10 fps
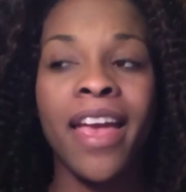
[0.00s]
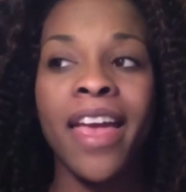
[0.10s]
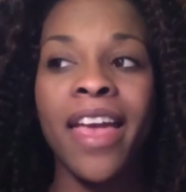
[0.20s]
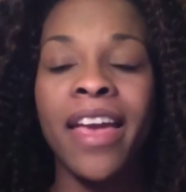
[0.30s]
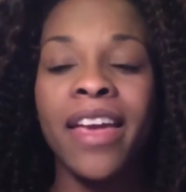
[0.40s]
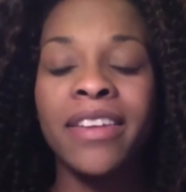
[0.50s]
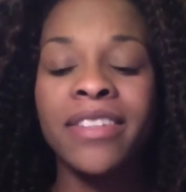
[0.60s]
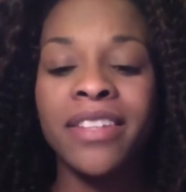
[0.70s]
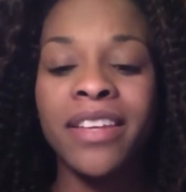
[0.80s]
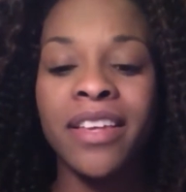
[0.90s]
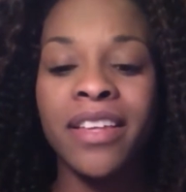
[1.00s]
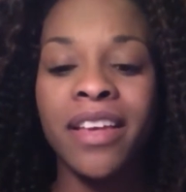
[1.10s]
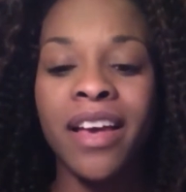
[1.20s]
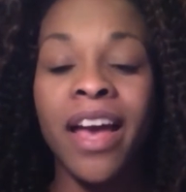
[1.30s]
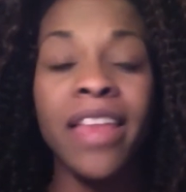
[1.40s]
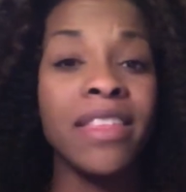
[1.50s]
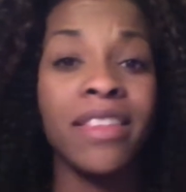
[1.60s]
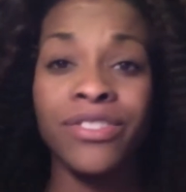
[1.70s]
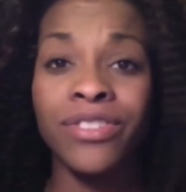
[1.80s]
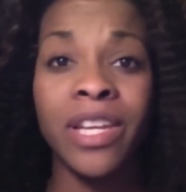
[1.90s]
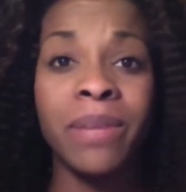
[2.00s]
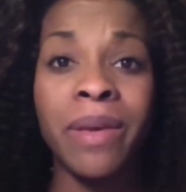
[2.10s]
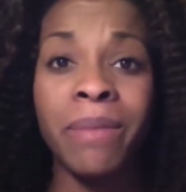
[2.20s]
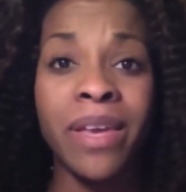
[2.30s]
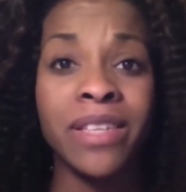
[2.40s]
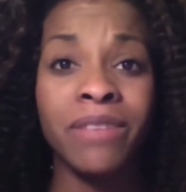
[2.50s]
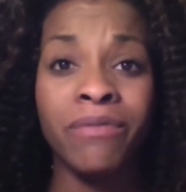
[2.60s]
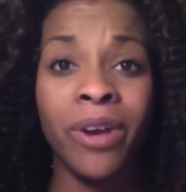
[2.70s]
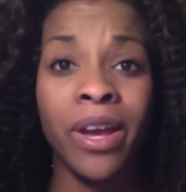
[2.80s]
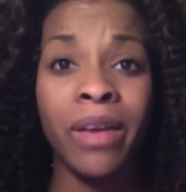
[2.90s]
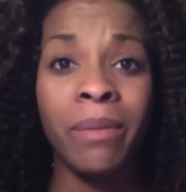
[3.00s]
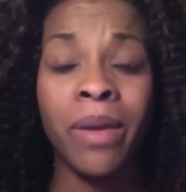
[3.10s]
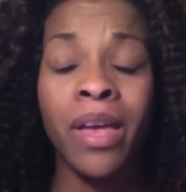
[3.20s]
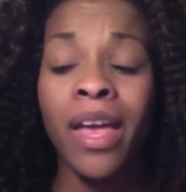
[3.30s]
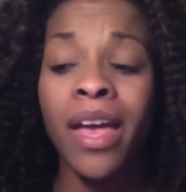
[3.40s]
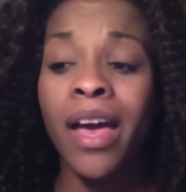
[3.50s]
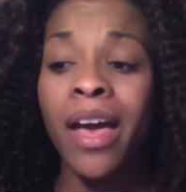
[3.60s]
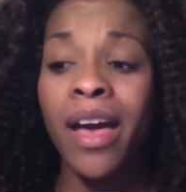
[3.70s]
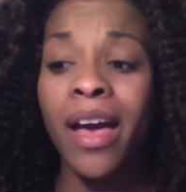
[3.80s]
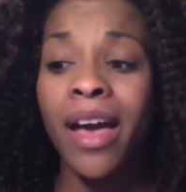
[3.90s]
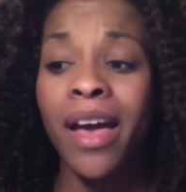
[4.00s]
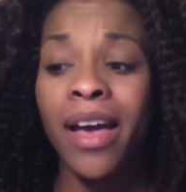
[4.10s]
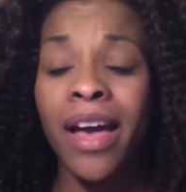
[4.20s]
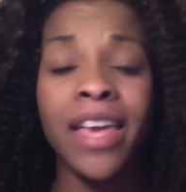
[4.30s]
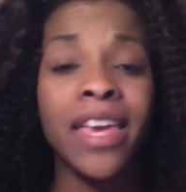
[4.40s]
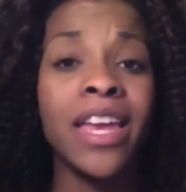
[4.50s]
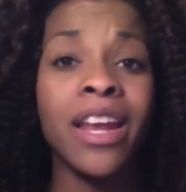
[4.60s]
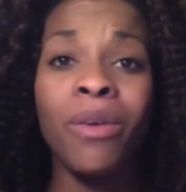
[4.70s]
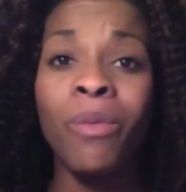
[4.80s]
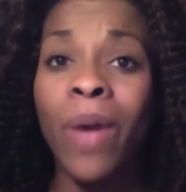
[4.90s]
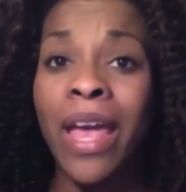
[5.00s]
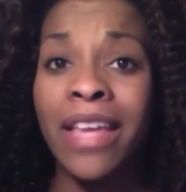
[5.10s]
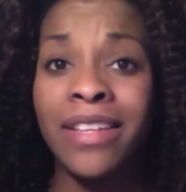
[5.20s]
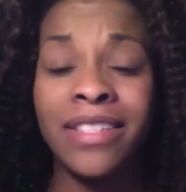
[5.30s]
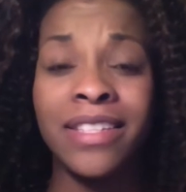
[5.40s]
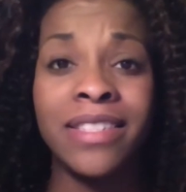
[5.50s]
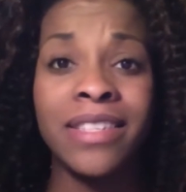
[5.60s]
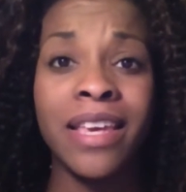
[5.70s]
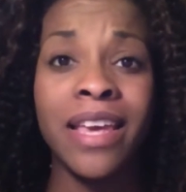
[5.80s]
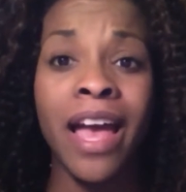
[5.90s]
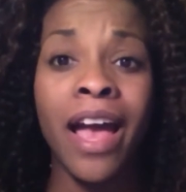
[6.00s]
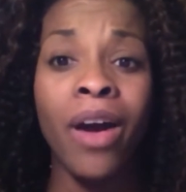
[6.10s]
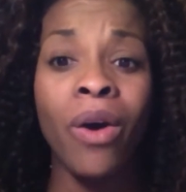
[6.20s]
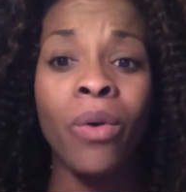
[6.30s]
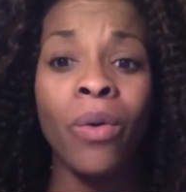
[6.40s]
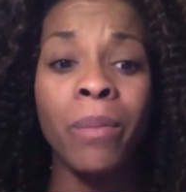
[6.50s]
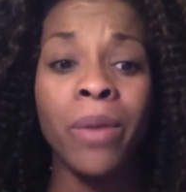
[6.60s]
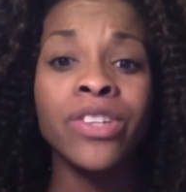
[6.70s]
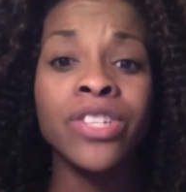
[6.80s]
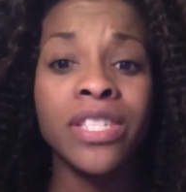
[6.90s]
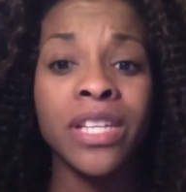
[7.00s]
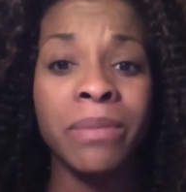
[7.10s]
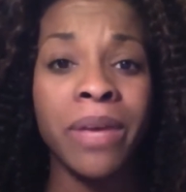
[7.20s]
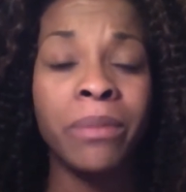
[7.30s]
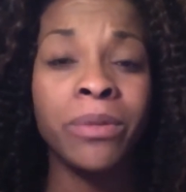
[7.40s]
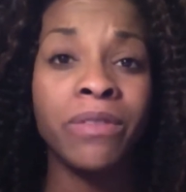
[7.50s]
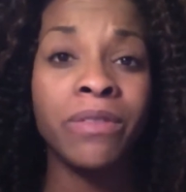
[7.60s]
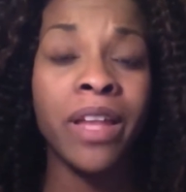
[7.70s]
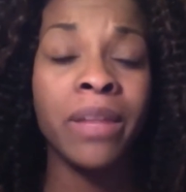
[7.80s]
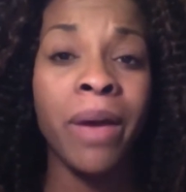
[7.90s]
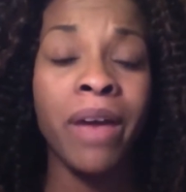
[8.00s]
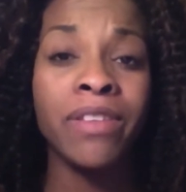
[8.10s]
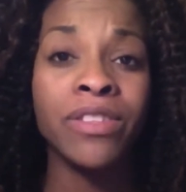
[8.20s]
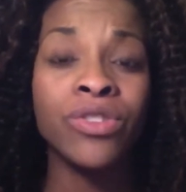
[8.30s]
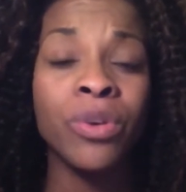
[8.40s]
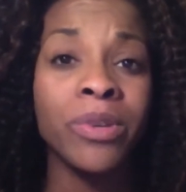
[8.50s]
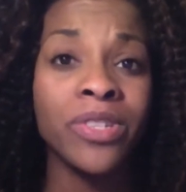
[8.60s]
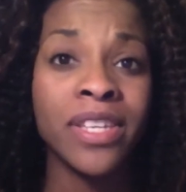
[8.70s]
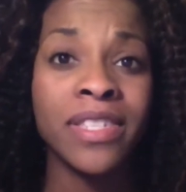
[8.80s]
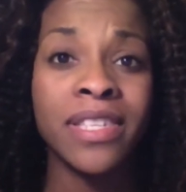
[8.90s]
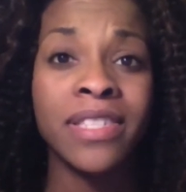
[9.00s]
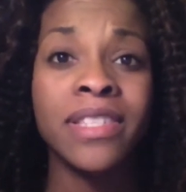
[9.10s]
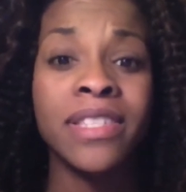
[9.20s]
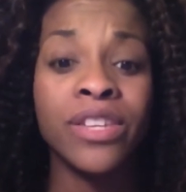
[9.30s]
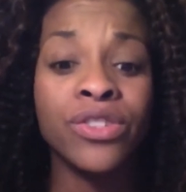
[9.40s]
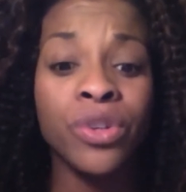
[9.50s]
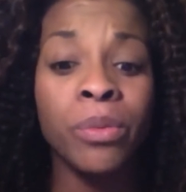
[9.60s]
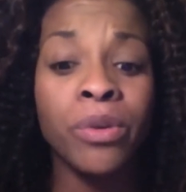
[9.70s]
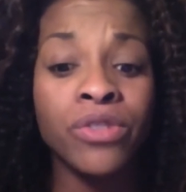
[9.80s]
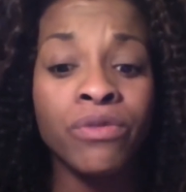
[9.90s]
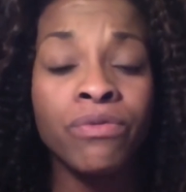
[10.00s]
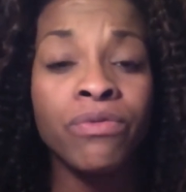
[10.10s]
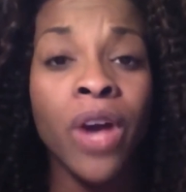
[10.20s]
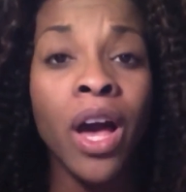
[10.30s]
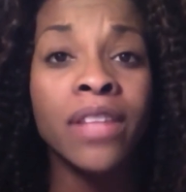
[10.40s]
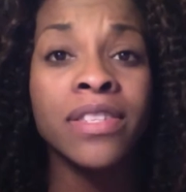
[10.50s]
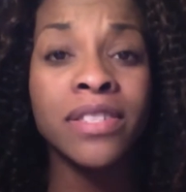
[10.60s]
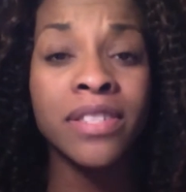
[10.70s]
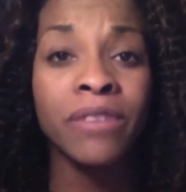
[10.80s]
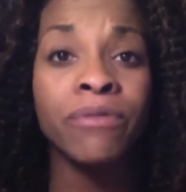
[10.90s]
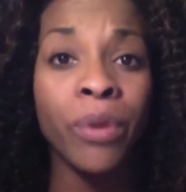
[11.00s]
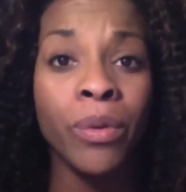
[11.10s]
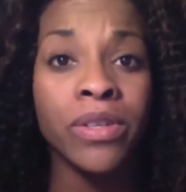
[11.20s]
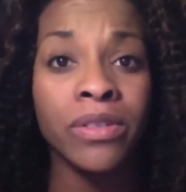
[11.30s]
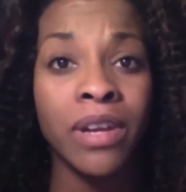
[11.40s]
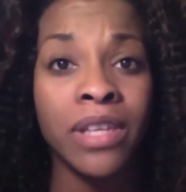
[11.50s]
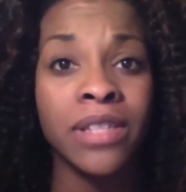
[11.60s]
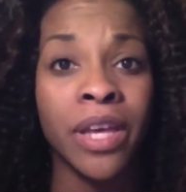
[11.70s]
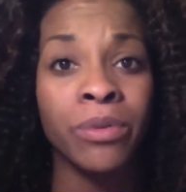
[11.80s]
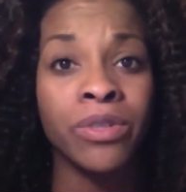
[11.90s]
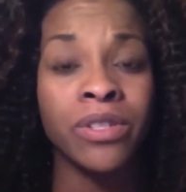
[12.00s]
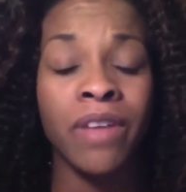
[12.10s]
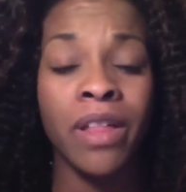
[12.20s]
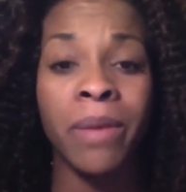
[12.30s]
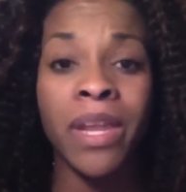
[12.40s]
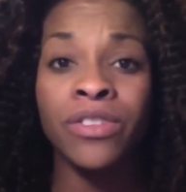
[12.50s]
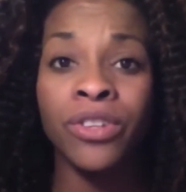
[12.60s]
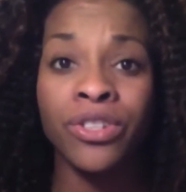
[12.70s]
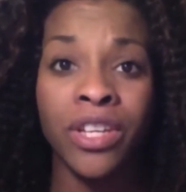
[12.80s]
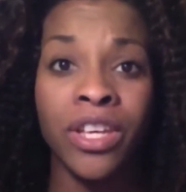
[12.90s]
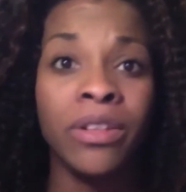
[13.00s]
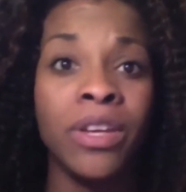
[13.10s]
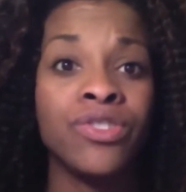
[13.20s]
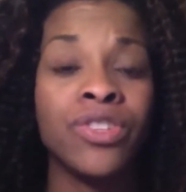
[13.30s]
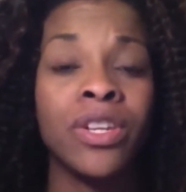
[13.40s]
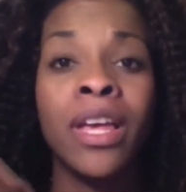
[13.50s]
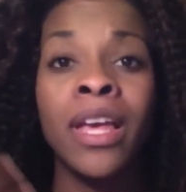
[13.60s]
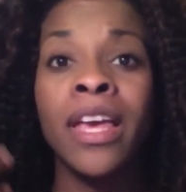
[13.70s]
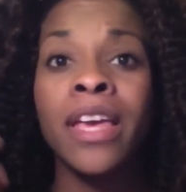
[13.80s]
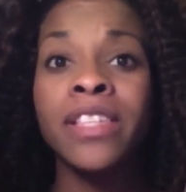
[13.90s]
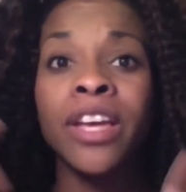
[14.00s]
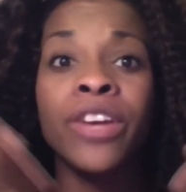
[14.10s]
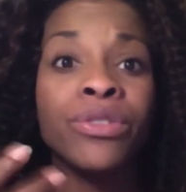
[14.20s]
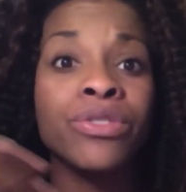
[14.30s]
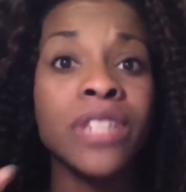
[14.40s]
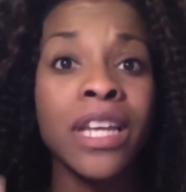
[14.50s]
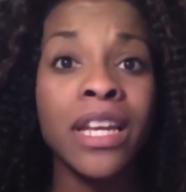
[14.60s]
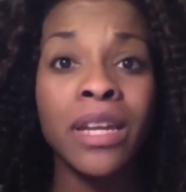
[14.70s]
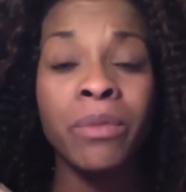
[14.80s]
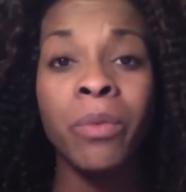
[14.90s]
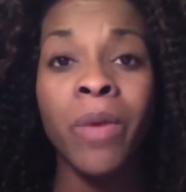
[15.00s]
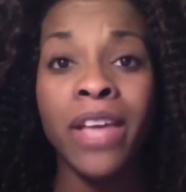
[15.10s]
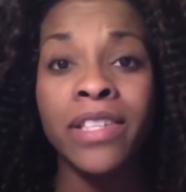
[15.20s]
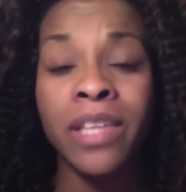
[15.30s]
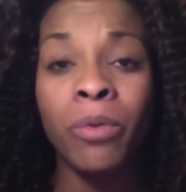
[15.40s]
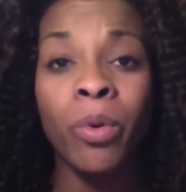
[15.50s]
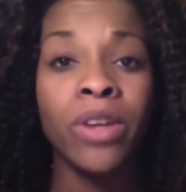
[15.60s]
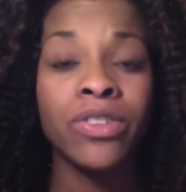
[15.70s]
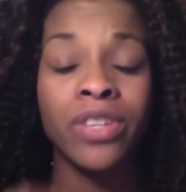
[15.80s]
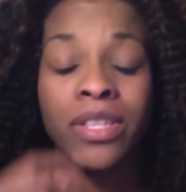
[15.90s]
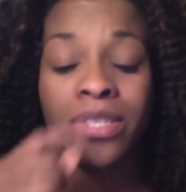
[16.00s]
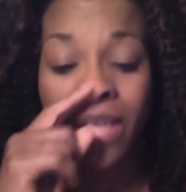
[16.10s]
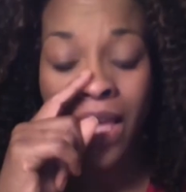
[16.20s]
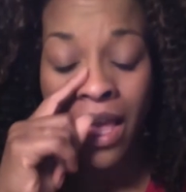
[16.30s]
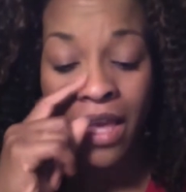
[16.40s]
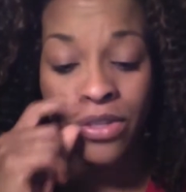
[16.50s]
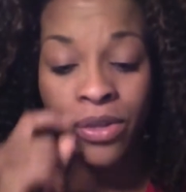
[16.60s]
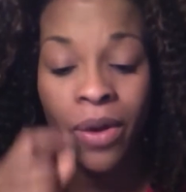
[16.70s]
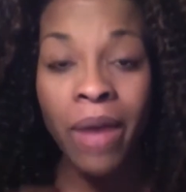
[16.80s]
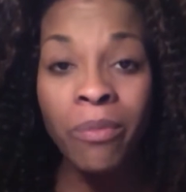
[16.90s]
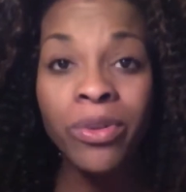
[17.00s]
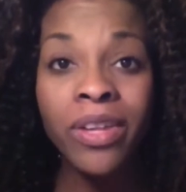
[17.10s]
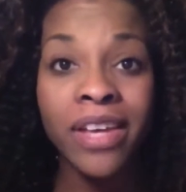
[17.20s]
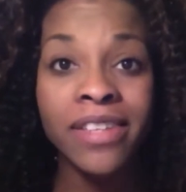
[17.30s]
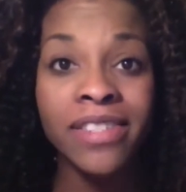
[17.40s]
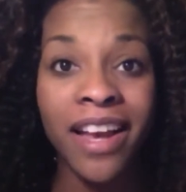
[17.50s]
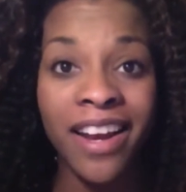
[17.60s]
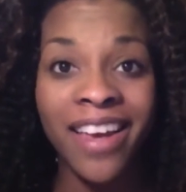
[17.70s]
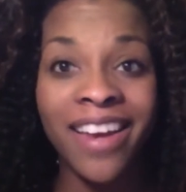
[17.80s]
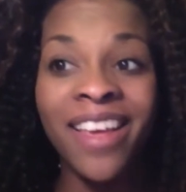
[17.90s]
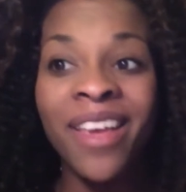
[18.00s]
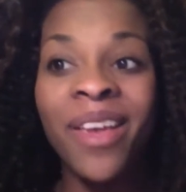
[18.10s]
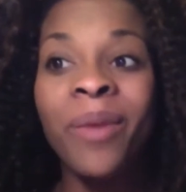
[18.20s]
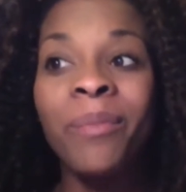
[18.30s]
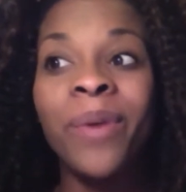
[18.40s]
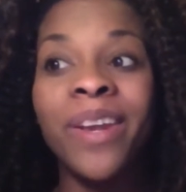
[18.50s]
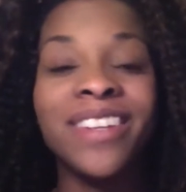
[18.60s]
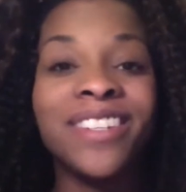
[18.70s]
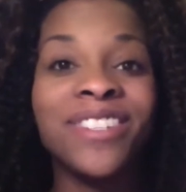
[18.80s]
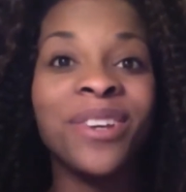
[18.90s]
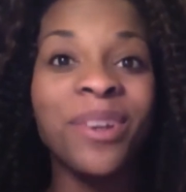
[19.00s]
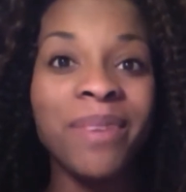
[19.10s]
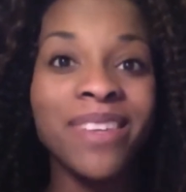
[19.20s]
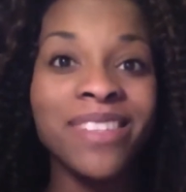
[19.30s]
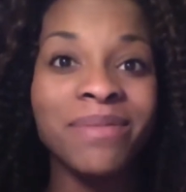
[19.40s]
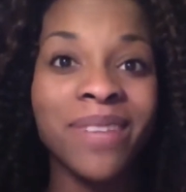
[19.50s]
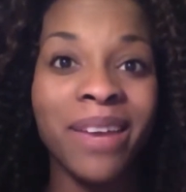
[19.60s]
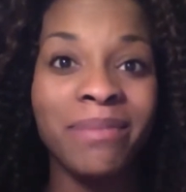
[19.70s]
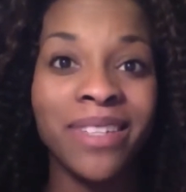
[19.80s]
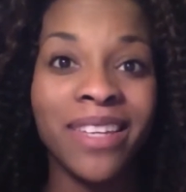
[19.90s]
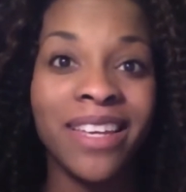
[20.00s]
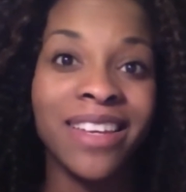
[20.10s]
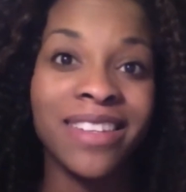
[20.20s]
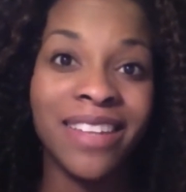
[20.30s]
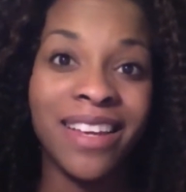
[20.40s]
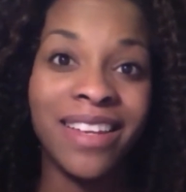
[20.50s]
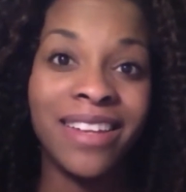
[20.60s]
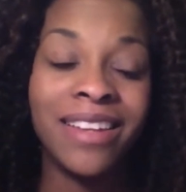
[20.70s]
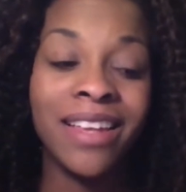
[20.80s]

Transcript: And I think that's just going to be amazing for him. I cannot wait to see how much he's going to be able to develop, having so much consistency and so much constant focus on his language development, his articulation, his understanding when we ask him questions. So I'm really excited, but it took me some time to get excited.